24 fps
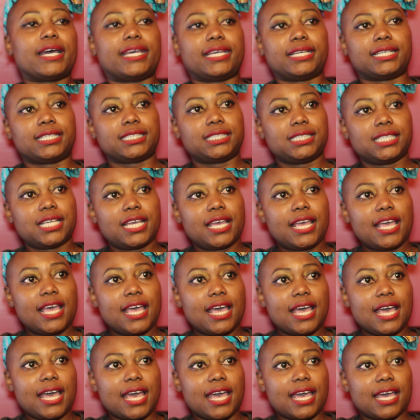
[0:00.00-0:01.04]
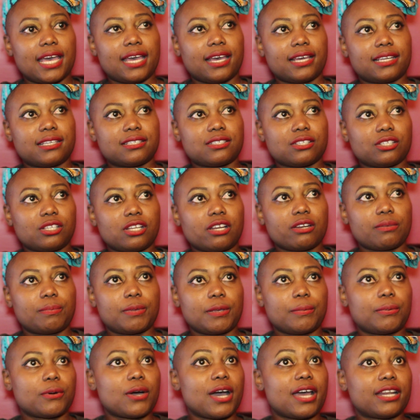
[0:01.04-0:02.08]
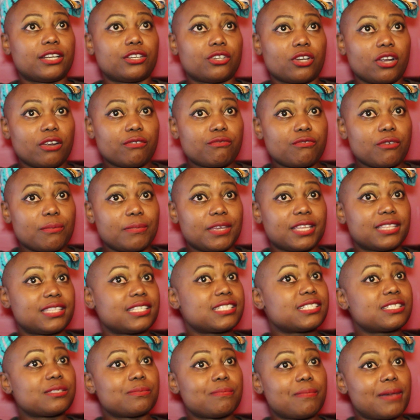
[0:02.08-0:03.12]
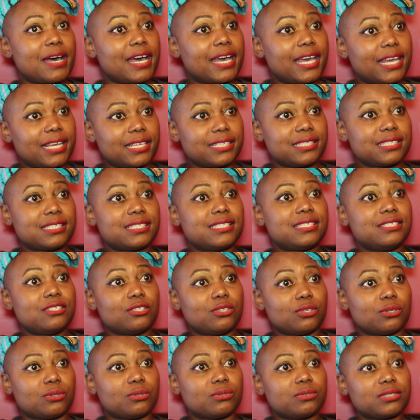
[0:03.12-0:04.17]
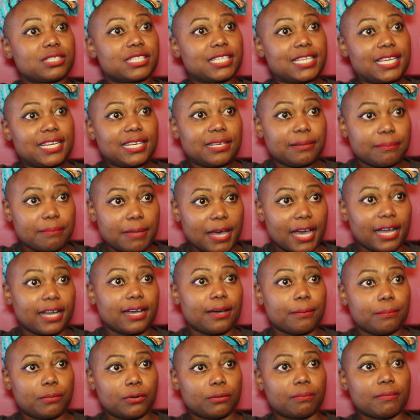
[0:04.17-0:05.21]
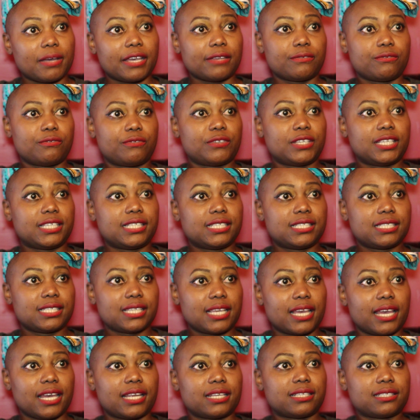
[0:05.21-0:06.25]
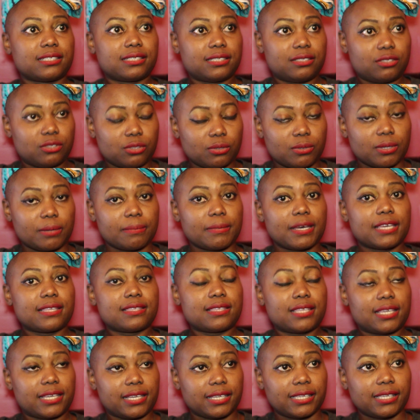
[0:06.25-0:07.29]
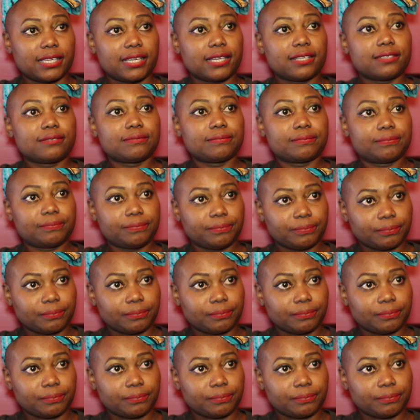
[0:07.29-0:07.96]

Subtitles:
quiet, and a lot of people hadn't heard from me, and this is my, you know, getting back up on my feet and doing my thing again.